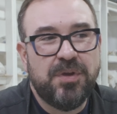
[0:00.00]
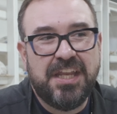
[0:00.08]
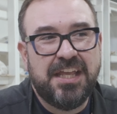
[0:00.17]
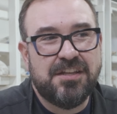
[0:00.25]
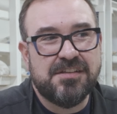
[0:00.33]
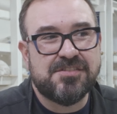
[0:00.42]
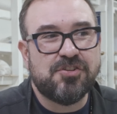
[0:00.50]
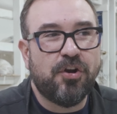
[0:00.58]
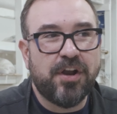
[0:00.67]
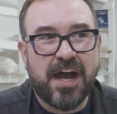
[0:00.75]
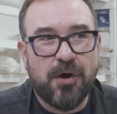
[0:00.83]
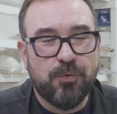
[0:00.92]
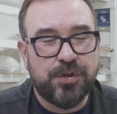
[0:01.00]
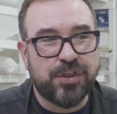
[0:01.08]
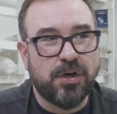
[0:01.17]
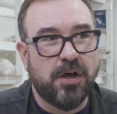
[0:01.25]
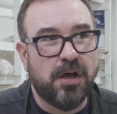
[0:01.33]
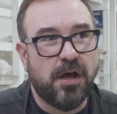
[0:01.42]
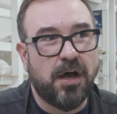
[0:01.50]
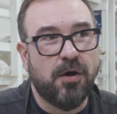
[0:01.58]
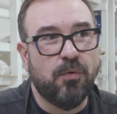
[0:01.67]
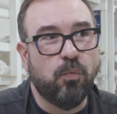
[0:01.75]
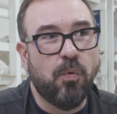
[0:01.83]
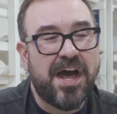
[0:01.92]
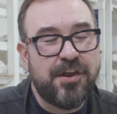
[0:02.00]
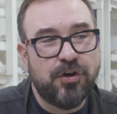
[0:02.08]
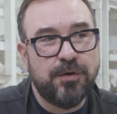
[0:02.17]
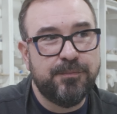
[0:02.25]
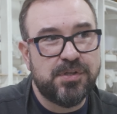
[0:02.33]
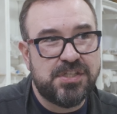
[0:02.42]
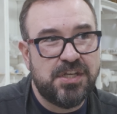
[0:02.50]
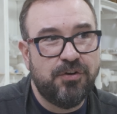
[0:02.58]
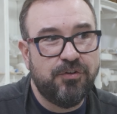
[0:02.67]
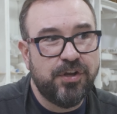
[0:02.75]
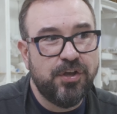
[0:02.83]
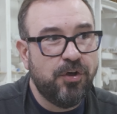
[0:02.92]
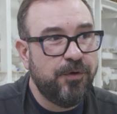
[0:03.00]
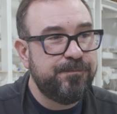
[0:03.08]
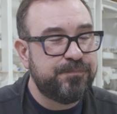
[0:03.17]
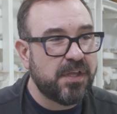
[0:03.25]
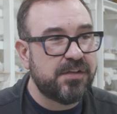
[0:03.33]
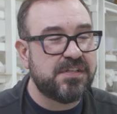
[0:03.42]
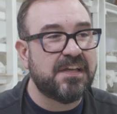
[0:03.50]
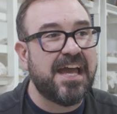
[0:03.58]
we need to start out with a wetter material to